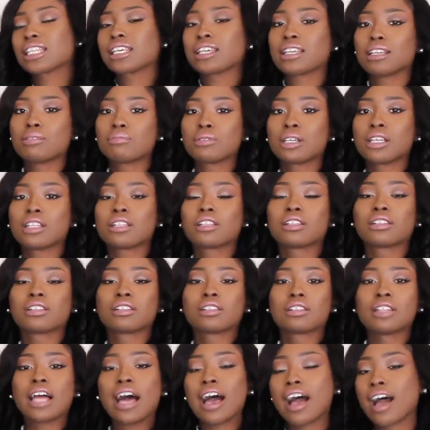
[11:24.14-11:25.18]
themed
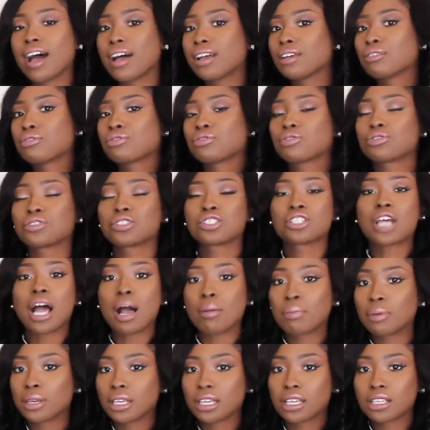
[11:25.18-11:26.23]
live
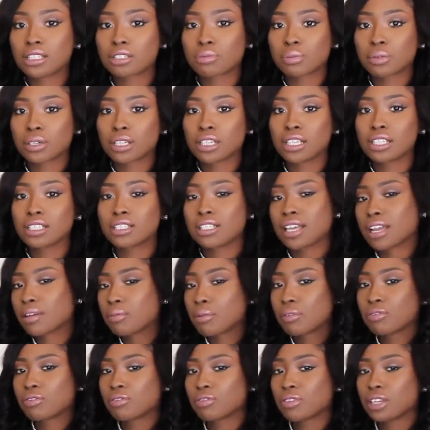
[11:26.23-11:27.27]
shopping sprees type
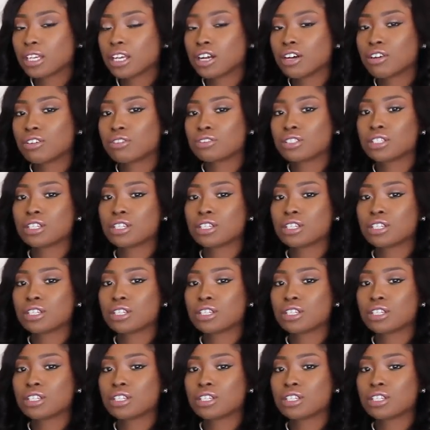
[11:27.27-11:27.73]
of videos.